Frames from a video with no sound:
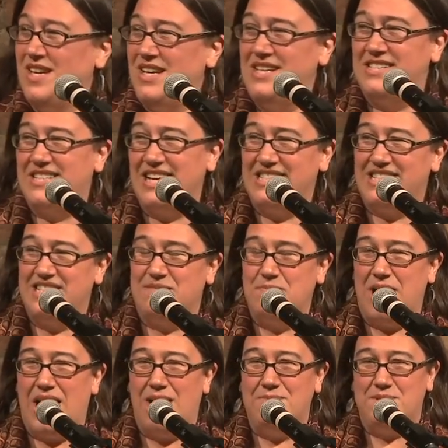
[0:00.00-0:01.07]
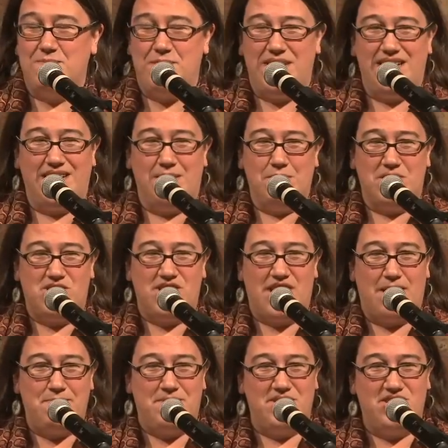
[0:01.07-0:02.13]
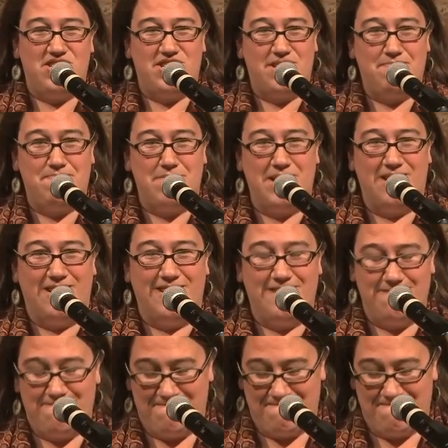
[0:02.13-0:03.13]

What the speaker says: He says his mom's beating him a championship belt.